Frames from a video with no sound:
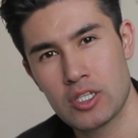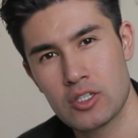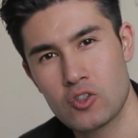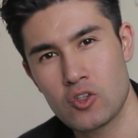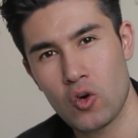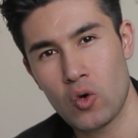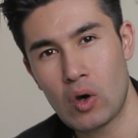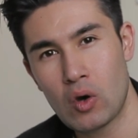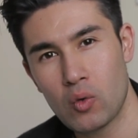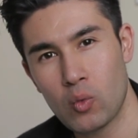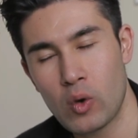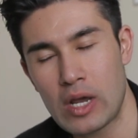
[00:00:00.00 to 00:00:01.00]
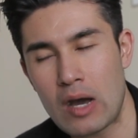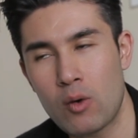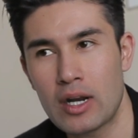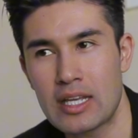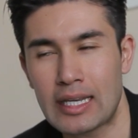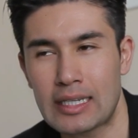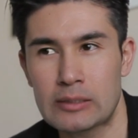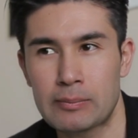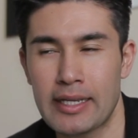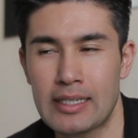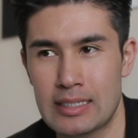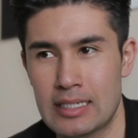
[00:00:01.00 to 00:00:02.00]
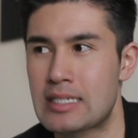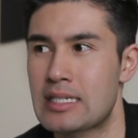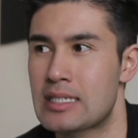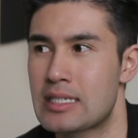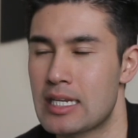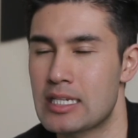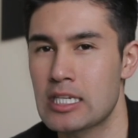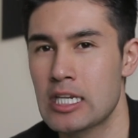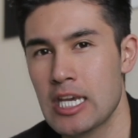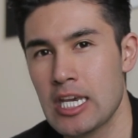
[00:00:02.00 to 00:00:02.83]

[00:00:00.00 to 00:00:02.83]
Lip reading: So what I want to explain this is this.